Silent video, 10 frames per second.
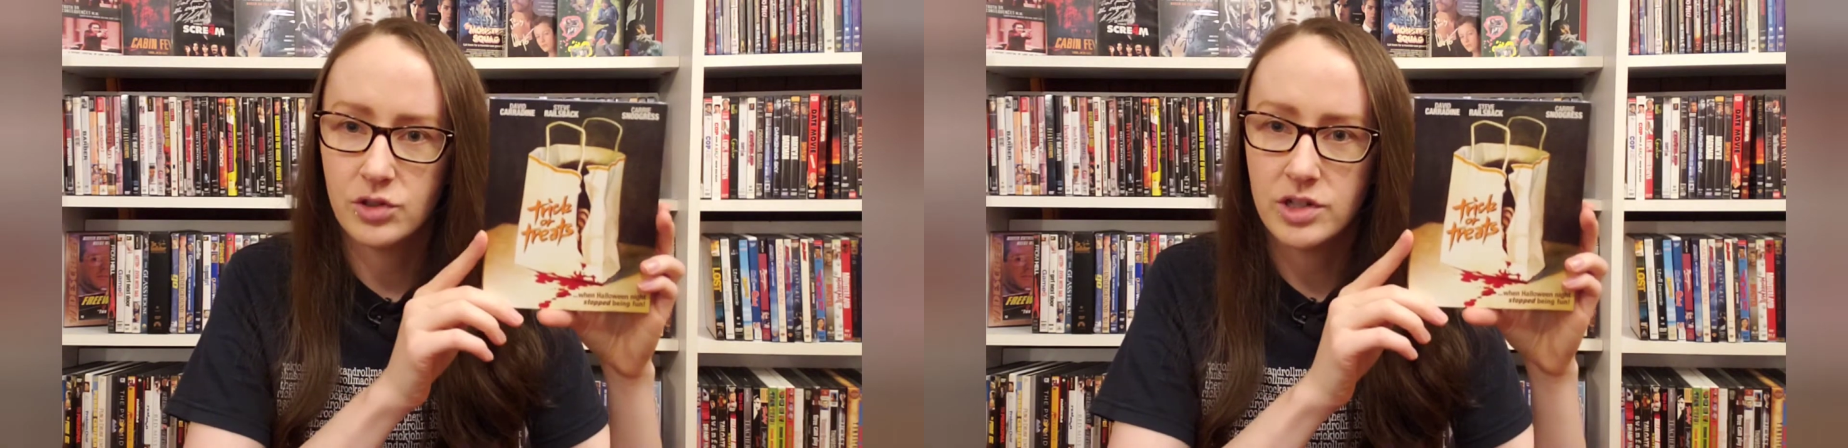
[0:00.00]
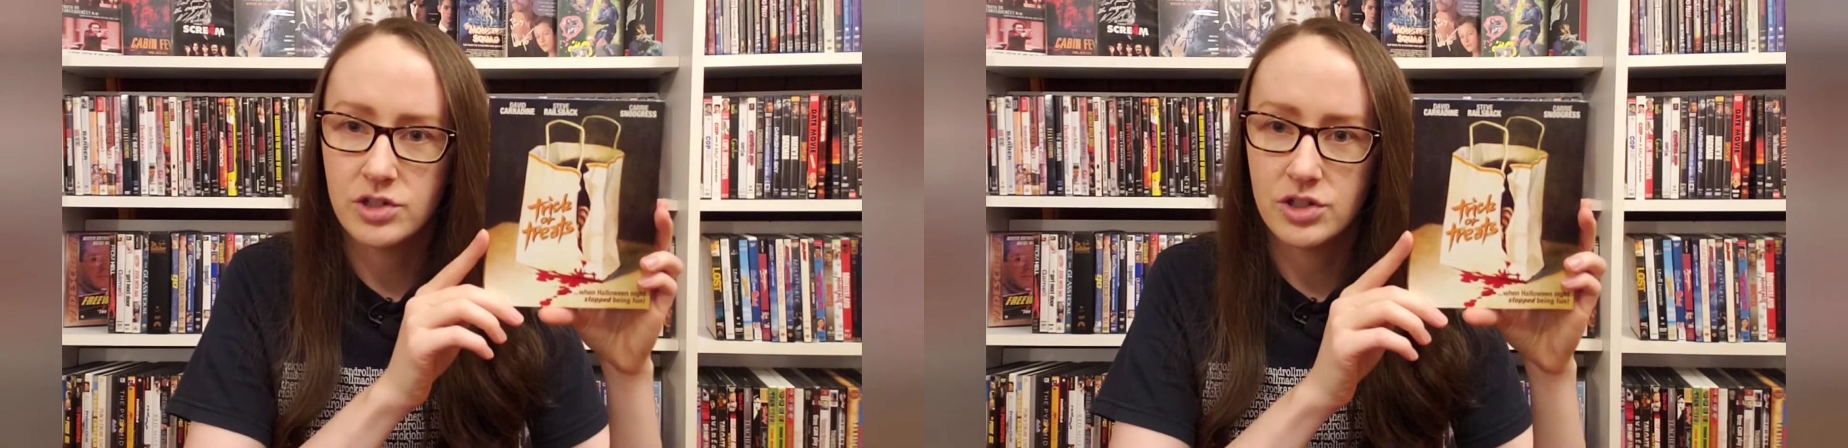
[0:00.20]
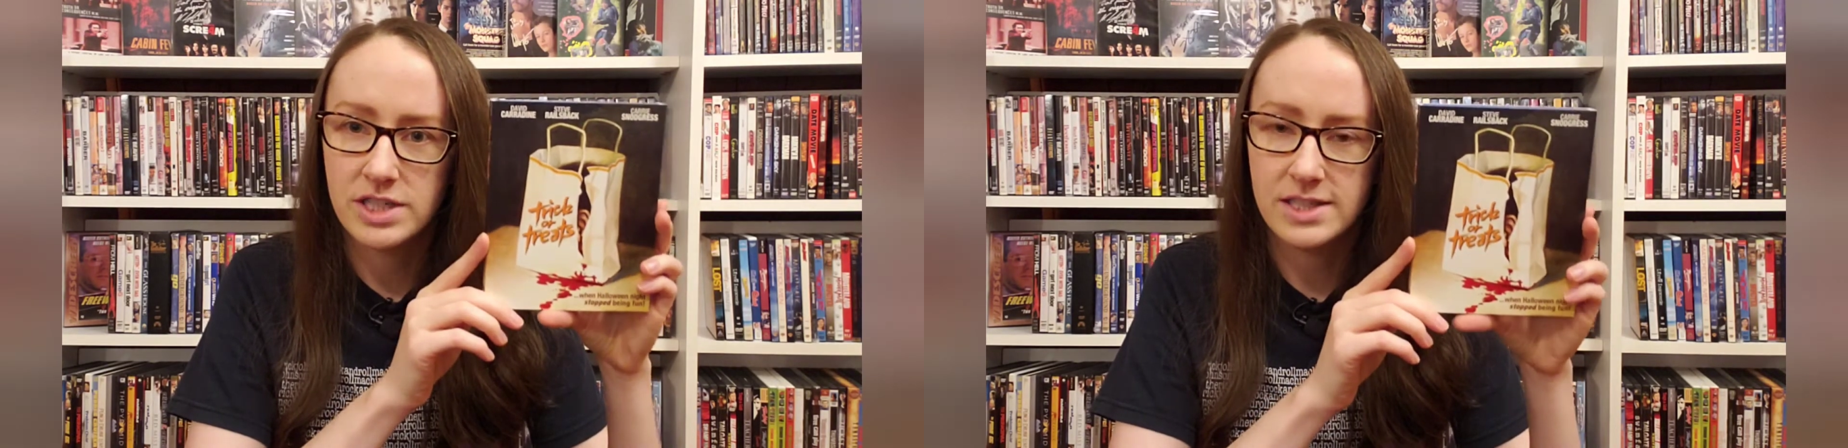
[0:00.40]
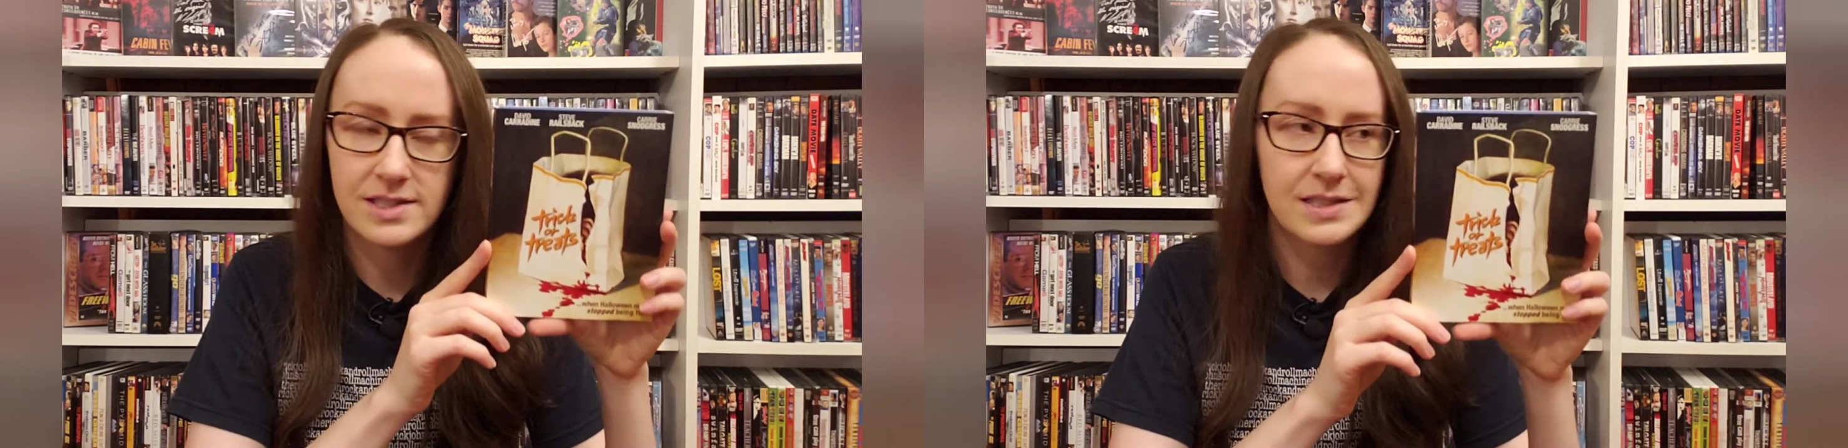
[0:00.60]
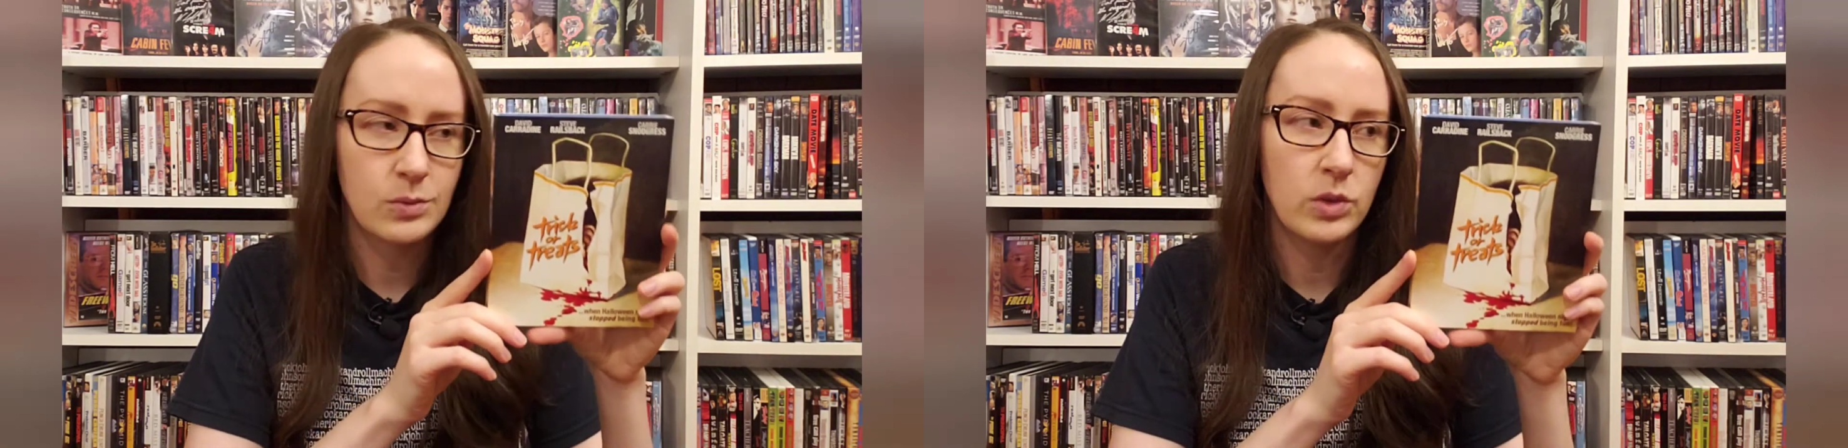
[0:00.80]
Trick or
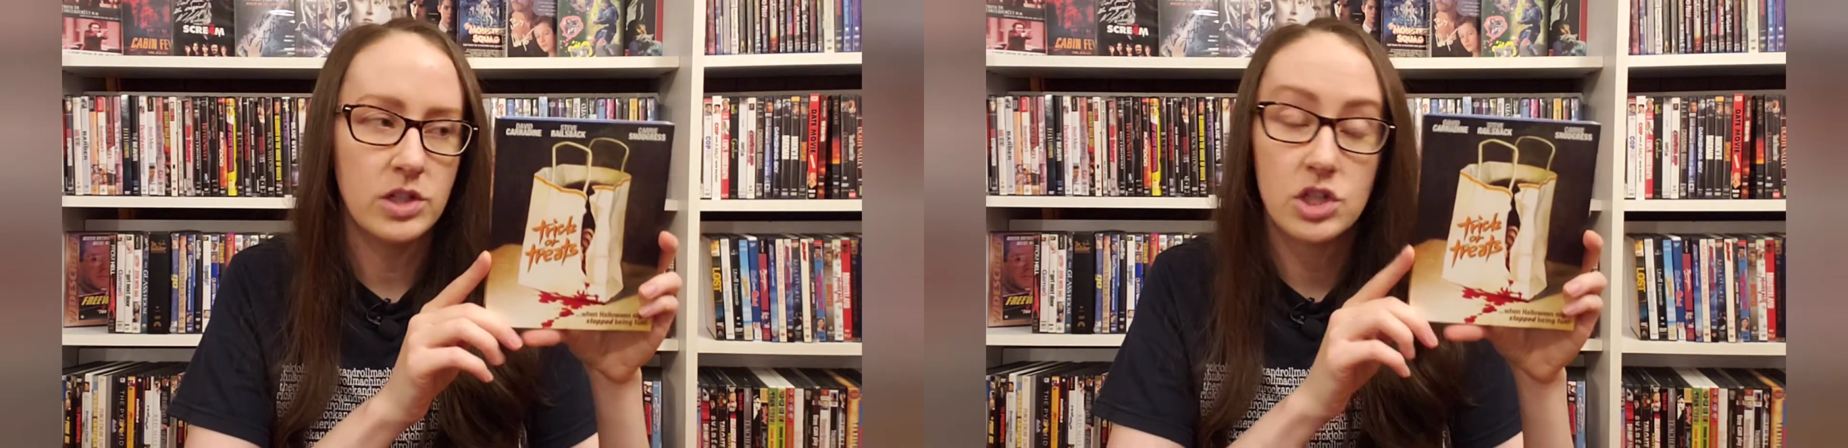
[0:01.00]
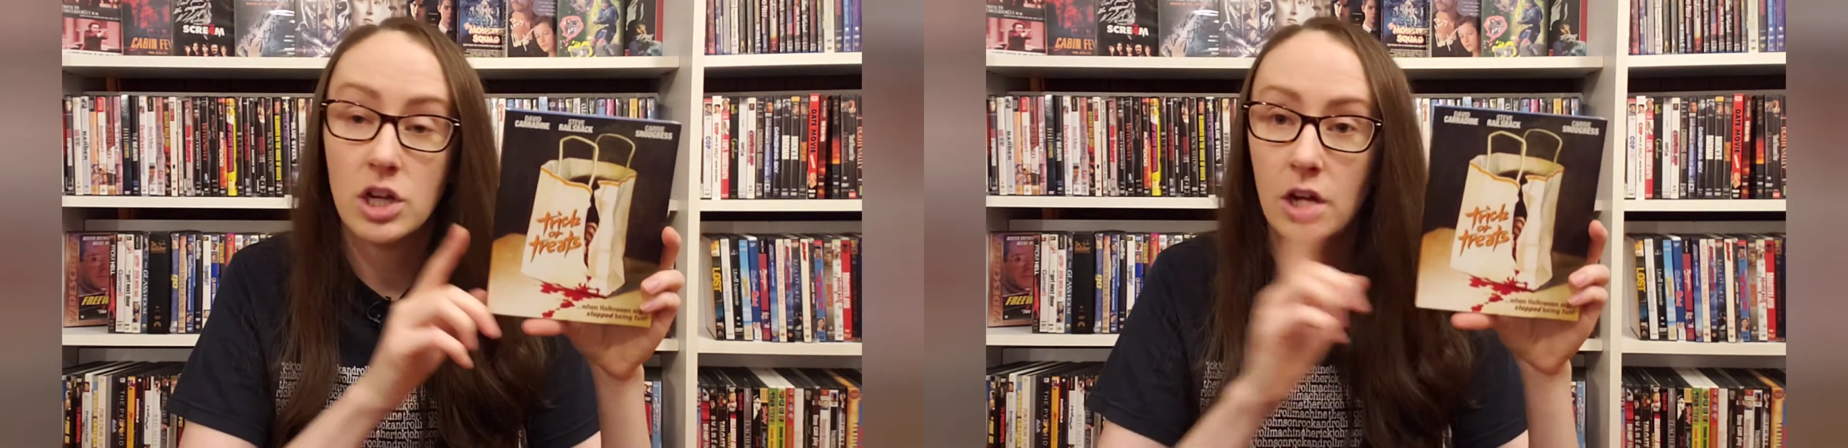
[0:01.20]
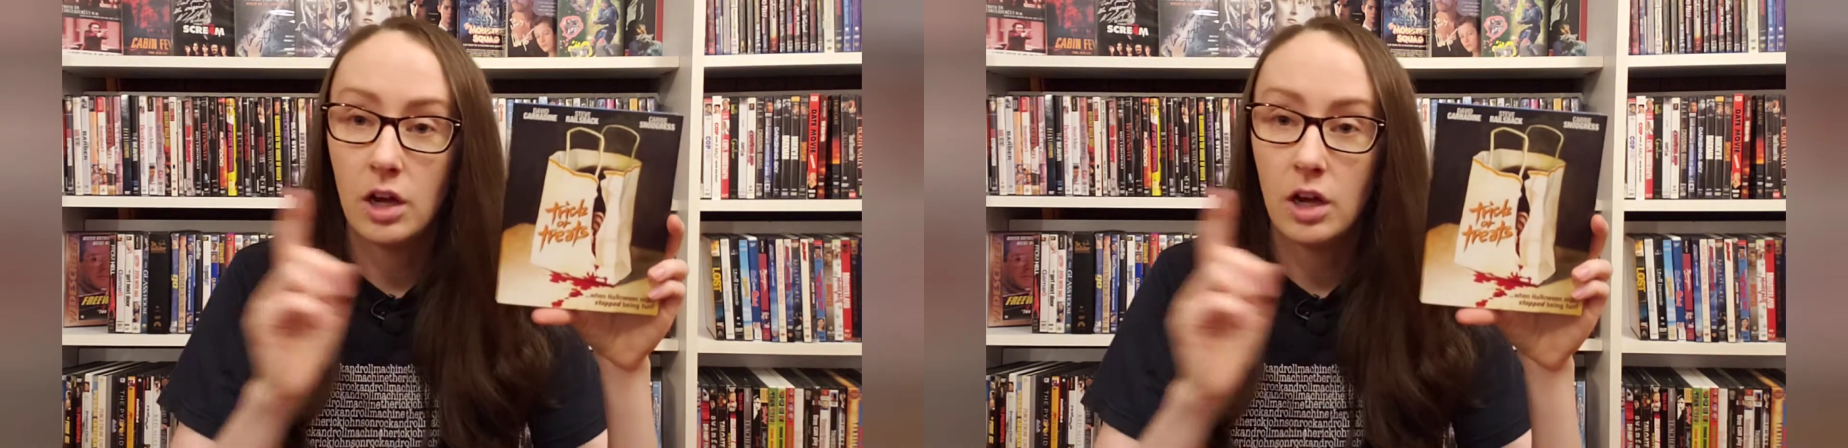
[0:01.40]
Treats, which